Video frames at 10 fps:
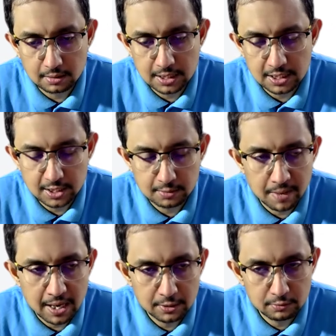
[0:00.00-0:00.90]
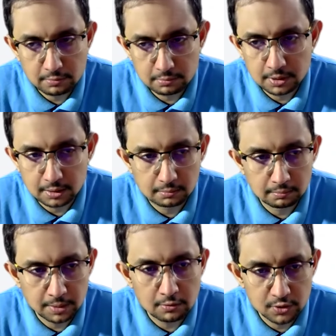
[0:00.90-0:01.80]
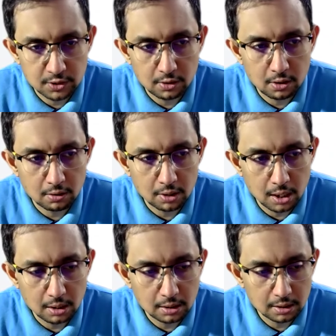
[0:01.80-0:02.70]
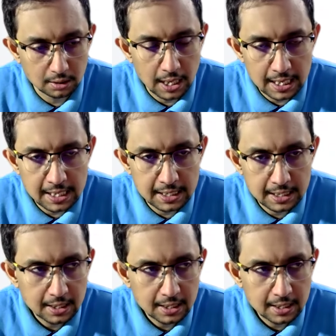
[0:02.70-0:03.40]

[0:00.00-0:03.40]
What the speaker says: sends it back to the browser or the client.